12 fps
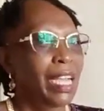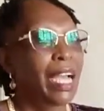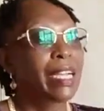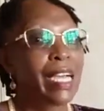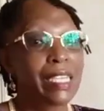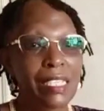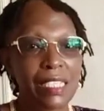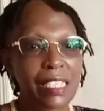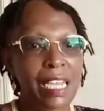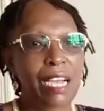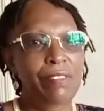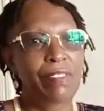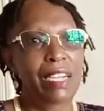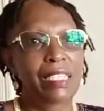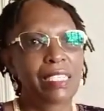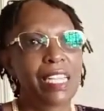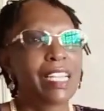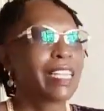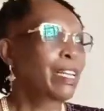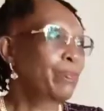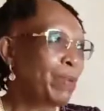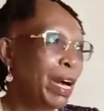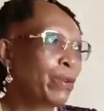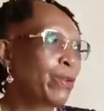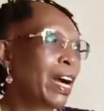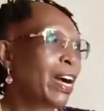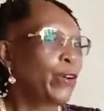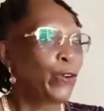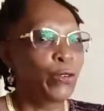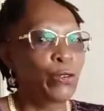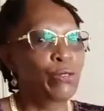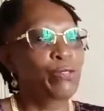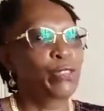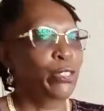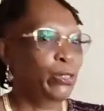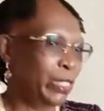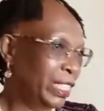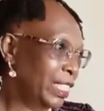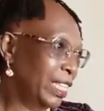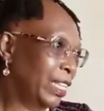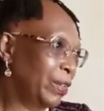And I discovered the power of juicing.